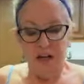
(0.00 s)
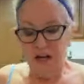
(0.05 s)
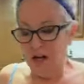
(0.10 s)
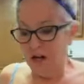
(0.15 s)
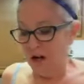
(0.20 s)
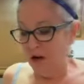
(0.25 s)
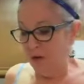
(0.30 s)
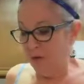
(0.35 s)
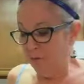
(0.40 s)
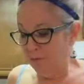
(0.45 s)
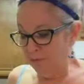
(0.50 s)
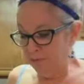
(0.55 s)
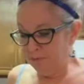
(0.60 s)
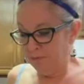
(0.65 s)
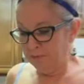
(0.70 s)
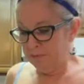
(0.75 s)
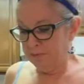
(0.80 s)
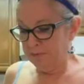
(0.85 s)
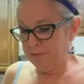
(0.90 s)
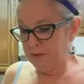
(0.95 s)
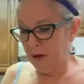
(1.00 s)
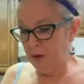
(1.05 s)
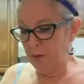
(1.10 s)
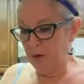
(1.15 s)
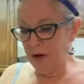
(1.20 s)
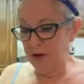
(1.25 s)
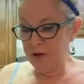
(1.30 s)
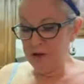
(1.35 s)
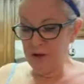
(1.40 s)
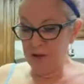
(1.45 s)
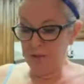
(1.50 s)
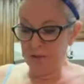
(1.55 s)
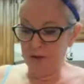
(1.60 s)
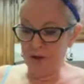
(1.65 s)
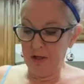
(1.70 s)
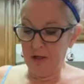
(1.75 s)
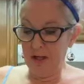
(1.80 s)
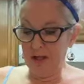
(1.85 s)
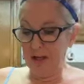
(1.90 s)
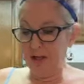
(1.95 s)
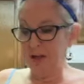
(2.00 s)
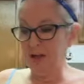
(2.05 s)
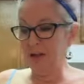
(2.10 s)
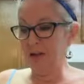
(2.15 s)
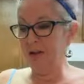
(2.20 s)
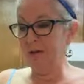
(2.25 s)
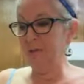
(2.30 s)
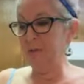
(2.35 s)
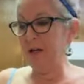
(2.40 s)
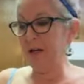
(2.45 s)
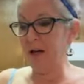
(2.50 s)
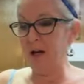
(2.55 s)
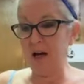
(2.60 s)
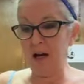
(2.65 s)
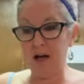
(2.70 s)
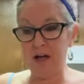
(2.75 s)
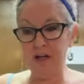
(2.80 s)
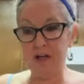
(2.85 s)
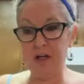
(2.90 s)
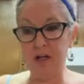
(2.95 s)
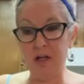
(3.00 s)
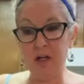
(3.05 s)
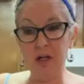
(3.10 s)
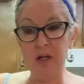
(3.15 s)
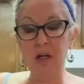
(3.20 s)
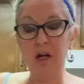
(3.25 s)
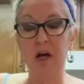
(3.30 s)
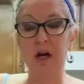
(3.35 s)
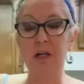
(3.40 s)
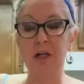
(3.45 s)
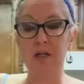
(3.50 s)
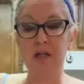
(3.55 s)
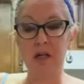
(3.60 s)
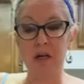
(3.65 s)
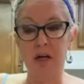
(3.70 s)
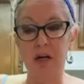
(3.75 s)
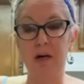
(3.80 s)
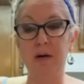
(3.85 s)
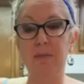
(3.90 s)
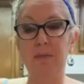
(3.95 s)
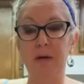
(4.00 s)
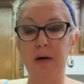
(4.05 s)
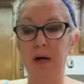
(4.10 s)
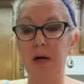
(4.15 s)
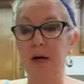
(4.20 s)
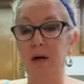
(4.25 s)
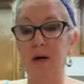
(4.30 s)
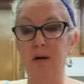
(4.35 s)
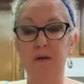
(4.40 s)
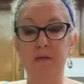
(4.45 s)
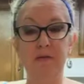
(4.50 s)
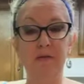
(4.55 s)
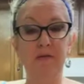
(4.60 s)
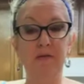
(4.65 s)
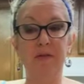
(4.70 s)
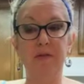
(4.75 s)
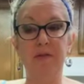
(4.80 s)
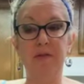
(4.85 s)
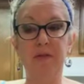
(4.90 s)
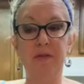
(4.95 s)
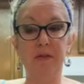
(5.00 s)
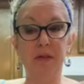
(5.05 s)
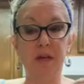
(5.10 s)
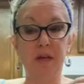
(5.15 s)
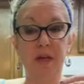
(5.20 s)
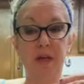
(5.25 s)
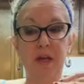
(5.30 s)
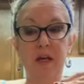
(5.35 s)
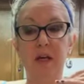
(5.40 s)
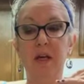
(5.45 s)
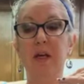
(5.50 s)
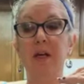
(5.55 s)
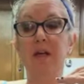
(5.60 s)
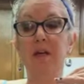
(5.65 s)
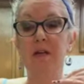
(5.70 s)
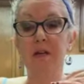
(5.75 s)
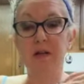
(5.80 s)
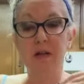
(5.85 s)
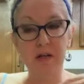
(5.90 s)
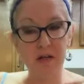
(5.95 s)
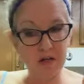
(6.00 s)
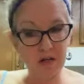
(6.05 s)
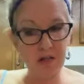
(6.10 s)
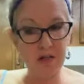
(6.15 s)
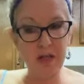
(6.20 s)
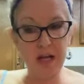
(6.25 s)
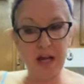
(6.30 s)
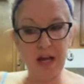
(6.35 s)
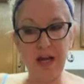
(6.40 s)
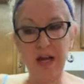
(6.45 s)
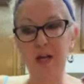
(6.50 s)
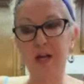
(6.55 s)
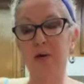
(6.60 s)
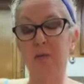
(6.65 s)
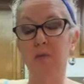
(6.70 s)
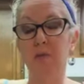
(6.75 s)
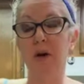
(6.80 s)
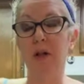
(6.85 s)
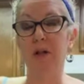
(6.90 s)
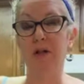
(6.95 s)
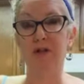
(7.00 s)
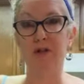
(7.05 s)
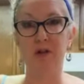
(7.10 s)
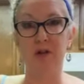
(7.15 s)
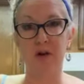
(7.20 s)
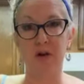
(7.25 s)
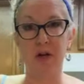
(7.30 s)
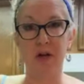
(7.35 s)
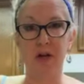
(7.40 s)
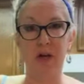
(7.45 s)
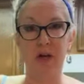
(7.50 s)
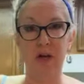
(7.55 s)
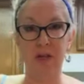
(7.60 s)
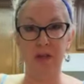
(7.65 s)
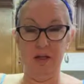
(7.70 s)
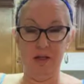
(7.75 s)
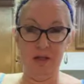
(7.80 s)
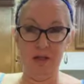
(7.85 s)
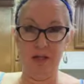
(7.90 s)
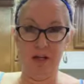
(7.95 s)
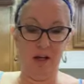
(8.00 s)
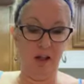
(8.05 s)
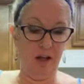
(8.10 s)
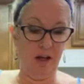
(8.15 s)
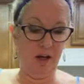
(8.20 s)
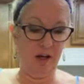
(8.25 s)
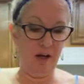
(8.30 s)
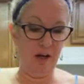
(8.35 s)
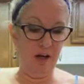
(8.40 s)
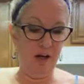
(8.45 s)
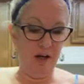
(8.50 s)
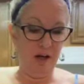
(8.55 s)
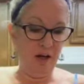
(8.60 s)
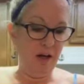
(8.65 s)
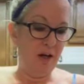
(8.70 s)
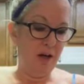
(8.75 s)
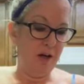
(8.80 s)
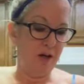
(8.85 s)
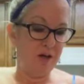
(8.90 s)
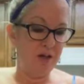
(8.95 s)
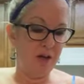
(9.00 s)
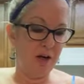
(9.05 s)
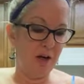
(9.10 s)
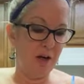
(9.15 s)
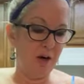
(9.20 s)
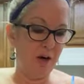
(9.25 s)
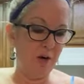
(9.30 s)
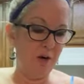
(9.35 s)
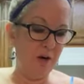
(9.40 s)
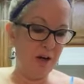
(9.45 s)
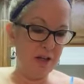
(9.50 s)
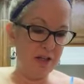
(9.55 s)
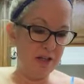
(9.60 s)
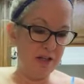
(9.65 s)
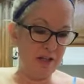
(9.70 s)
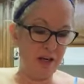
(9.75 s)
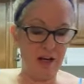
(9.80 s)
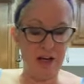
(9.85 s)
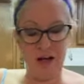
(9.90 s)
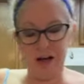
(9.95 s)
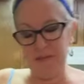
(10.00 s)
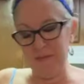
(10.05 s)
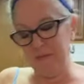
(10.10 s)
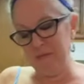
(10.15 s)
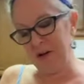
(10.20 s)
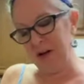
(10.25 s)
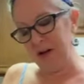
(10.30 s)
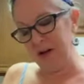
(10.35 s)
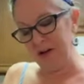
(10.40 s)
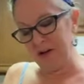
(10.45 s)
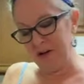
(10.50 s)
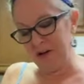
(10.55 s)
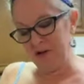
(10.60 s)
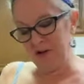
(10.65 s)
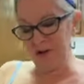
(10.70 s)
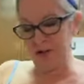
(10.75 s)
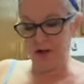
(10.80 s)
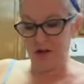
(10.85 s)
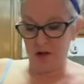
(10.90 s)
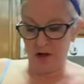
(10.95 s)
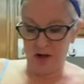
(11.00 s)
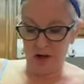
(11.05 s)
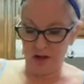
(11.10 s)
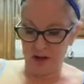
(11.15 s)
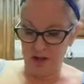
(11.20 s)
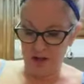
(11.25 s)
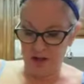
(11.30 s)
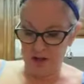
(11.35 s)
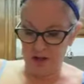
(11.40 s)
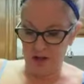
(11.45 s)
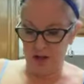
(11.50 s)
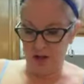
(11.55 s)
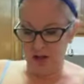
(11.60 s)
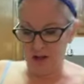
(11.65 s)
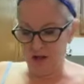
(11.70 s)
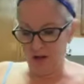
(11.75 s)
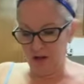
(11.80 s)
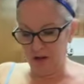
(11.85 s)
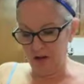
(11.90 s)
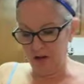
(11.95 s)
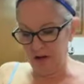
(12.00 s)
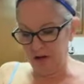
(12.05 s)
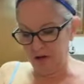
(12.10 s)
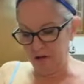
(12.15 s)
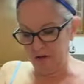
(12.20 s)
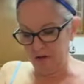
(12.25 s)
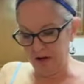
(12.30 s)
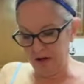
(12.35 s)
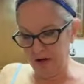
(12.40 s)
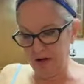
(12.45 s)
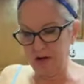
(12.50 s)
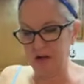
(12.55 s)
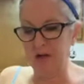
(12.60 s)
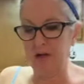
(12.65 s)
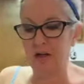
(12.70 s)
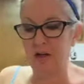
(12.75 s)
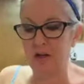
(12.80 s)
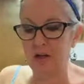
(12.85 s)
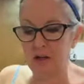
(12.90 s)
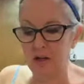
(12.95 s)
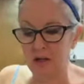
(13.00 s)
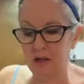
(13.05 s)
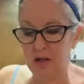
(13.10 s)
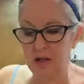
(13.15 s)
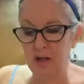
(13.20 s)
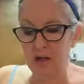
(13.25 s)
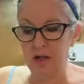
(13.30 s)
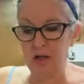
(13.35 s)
Now, I want to put a little bit of onion on top of the steak while it's cooking in the skillet. So it's like, I'm not used to cooking in the skillet, although I could cook